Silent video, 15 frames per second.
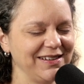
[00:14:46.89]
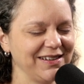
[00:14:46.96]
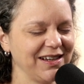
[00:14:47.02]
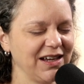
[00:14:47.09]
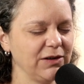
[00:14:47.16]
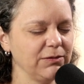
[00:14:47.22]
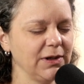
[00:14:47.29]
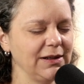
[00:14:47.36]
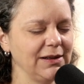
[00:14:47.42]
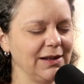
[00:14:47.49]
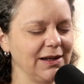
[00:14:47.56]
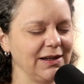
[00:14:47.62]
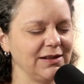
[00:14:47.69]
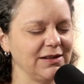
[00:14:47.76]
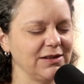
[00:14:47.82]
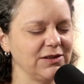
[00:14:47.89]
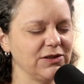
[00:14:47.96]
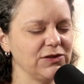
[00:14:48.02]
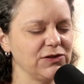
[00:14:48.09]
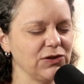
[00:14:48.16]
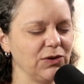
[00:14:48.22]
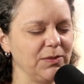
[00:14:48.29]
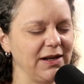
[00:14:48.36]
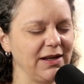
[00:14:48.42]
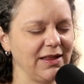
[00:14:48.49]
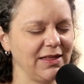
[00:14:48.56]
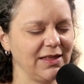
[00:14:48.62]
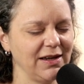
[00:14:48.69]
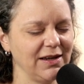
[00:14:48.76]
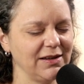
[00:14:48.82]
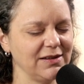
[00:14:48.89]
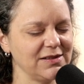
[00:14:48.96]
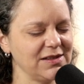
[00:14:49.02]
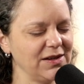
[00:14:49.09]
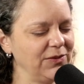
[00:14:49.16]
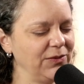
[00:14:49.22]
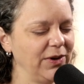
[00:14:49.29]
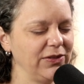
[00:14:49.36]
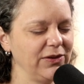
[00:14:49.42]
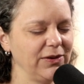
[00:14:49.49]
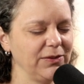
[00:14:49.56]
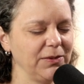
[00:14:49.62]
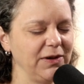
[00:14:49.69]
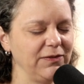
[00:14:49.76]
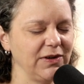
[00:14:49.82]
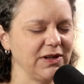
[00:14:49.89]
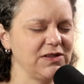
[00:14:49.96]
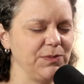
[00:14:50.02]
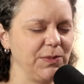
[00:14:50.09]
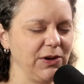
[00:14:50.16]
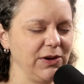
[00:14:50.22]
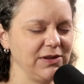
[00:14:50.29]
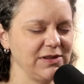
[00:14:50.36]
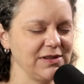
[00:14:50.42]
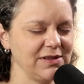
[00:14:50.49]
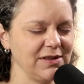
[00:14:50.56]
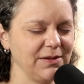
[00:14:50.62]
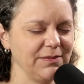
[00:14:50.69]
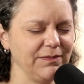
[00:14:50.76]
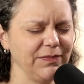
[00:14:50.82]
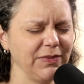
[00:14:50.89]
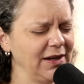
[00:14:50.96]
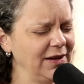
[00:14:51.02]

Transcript: can relate to so many things, whether we've experienced them